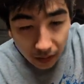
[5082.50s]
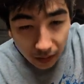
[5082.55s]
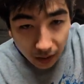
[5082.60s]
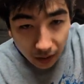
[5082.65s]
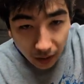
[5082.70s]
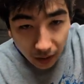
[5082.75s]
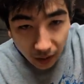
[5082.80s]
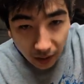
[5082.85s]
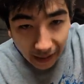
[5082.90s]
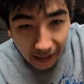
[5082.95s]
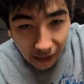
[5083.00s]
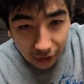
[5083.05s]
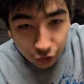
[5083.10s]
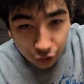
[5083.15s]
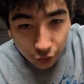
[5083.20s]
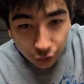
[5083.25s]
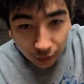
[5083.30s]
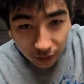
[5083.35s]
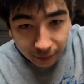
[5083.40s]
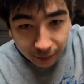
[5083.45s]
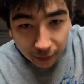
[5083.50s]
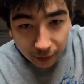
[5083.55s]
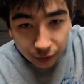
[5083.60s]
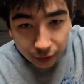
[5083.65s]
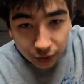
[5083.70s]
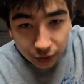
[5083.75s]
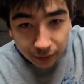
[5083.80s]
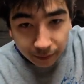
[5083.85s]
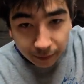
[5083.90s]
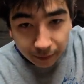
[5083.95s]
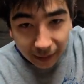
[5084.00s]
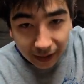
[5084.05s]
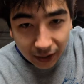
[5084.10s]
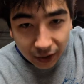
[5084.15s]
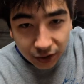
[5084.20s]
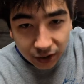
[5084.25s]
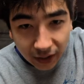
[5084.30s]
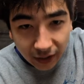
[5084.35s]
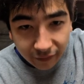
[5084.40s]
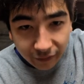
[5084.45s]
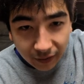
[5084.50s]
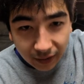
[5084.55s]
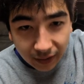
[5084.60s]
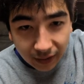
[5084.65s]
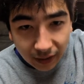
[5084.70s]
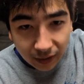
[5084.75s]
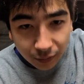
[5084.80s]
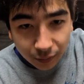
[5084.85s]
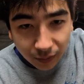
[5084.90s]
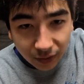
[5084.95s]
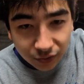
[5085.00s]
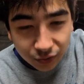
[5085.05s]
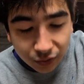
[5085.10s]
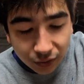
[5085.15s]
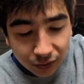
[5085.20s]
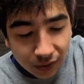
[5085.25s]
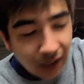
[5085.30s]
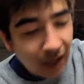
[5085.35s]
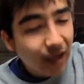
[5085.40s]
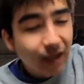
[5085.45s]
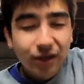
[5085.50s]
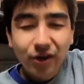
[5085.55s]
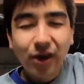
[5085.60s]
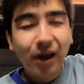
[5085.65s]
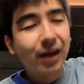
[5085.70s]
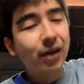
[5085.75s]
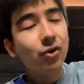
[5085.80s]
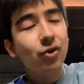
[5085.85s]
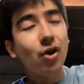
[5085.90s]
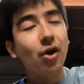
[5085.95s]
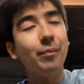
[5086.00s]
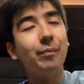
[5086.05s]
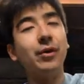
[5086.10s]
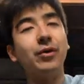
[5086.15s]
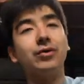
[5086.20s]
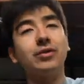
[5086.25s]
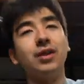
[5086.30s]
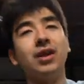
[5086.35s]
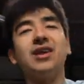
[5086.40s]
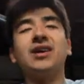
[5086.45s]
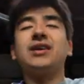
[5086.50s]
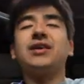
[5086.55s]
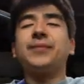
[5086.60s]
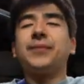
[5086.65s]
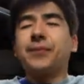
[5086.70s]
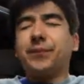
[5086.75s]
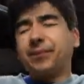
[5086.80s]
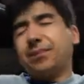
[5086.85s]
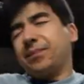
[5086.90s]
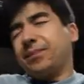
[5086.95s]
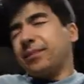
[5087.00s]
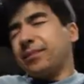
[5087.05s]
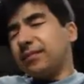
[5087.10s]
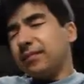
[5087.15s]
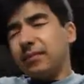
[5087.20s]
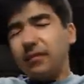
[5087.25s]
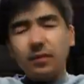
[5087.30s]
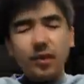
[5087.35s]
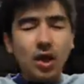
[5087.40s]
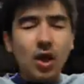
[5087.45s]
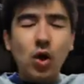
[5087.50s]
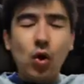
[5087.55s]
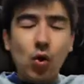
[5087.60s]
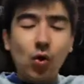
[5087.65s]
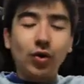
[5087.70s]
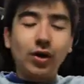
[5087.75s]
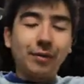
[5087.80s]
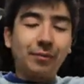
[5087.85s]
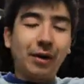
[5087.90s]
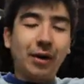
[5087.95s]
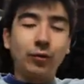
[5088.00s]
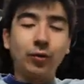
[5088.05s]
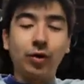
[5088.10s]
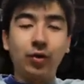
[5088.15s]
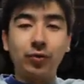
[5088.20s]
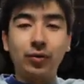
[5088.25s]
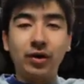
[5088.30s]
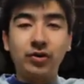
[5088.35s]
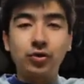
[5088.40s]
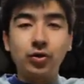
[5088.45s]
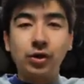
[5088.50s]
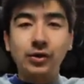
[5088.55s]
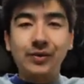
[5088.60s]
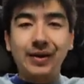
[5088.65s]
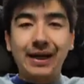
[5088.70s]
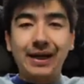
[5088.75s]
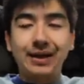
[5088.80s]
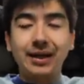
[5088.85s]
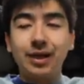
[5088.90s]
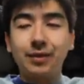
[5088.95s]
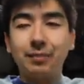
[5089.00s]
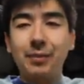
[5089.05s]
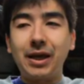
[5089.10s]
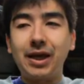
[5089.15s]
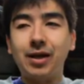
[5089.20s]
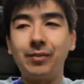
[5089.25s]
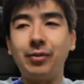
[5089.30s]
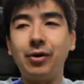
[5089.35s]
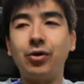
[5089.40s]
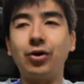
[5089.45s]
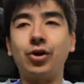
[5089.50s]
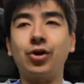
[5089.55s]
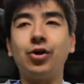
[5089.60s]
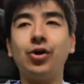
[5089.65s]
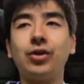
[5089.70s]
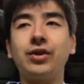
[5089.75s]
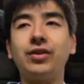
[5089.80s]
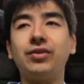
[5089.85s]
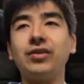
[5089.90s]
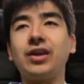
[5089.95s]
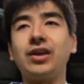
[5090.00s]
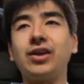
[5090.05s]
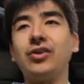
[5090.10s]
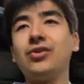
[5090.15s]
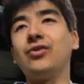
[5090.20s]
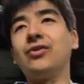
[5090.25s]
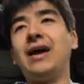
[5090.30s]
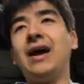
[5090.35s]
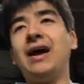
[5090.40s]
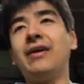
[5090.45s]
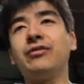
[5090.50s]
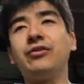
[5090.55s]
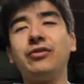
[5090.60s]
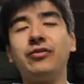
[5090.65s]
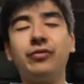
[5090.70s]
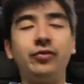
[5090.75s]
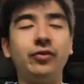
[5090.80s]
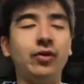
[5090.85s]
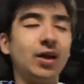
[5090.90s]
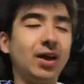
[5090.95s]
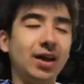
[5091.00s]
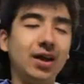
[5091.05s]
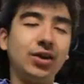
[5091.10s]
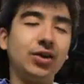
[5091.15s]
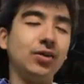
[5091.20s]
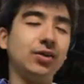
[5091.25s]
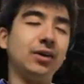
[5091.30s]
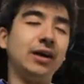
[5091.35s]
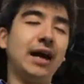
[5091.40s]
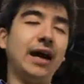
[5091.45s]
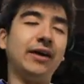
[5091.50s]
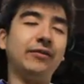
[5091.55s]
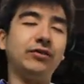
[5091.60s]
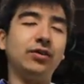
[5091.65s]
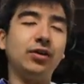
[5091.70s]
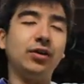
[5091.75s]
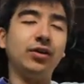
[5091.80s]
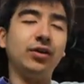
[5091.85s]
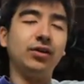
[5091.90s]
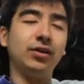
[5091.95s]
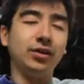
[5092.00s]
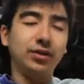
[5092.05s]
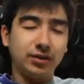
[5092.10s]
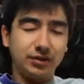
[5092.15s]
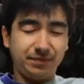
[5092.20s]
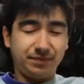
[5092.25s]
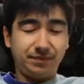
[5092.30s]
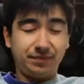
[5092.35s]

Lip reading: How to rice bowl? You should be a chef and get a restaurant. Yo, I don't know about like owning my real restaurant. What I like being about a cook is like you don't have to